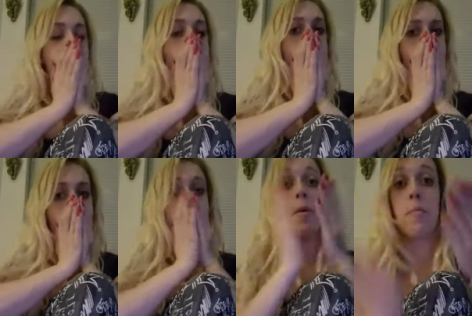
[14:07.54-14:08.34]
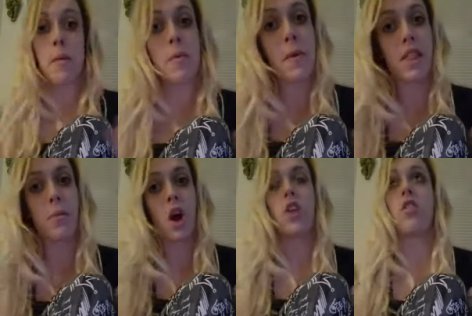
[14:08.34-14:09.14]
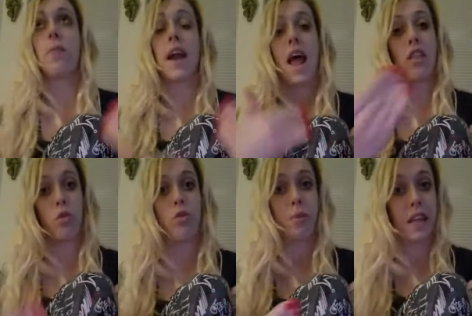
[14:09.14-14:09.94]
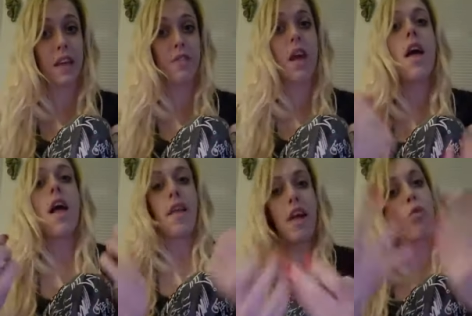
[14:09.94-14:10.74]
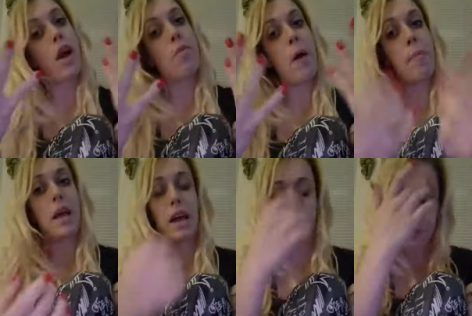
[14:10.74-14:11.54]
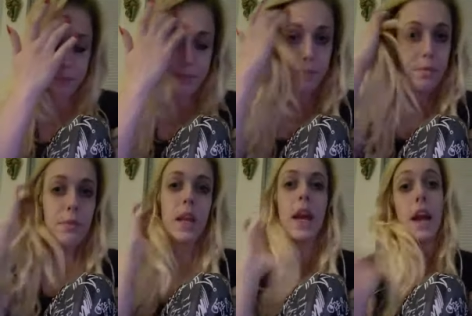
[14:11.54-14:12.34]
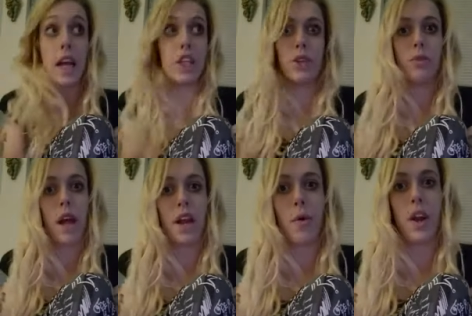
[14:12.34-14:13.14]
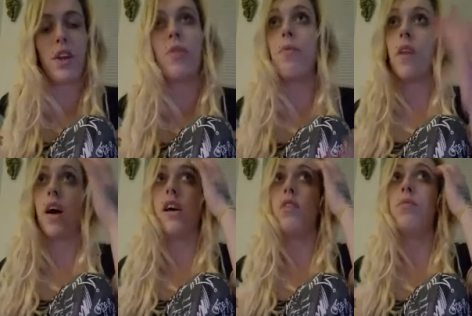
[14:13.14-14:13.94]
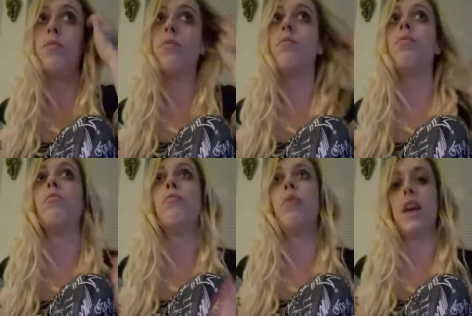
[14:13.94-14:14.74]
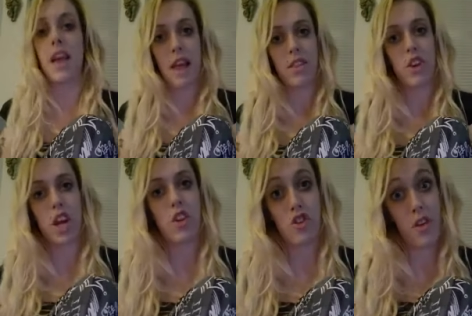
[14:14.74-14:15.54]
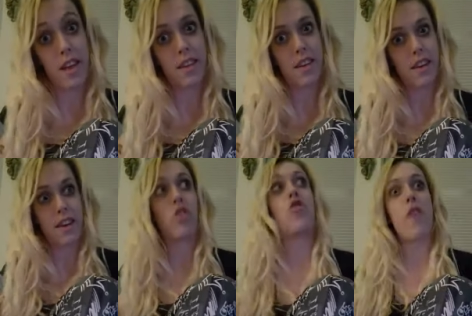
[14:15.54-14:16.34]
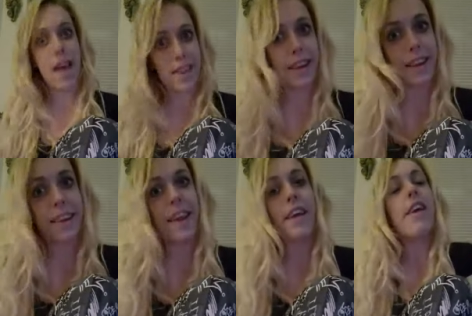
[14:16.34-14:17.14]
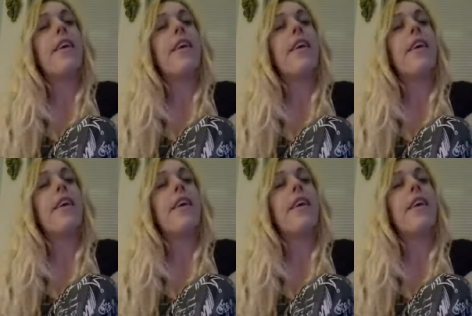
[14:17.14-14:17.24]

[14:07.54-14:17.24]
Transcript: but maybe my subconscious mind has those beliefs and that's why it's popping up. And I do, I know I do. Um, but it has changed drastically.